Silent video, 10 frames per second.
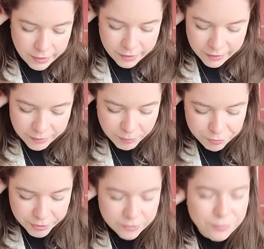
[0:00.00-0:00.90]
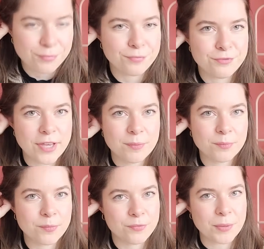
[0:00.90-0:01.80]
My friend
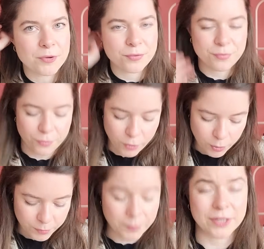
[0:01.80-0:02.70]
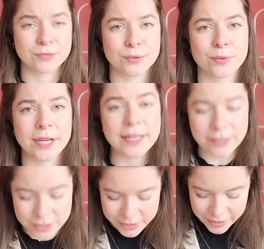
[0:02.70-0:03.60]
Femke from the
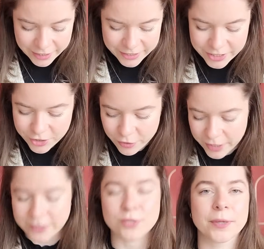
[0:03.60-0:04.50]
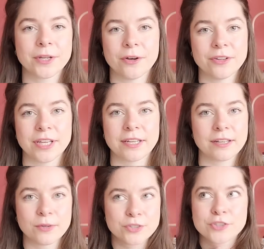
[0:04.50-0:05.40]
Mindfulcreators, she tried this one on and it
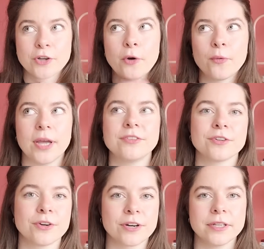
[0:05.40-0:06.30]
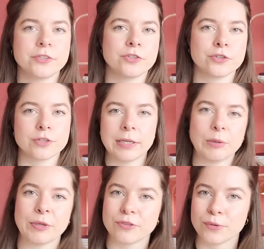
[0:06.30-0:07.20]
looks so great on her. It's just a little
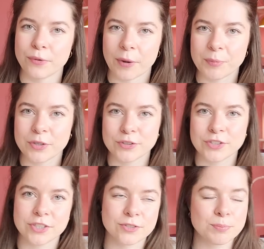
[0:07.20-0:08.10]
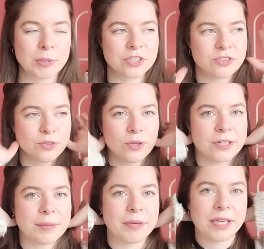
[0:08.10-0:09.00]
bit too cropped because she's much taller
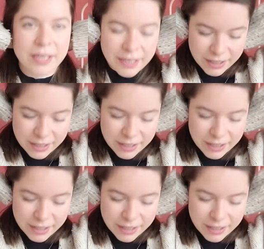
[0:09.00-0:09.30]
than me.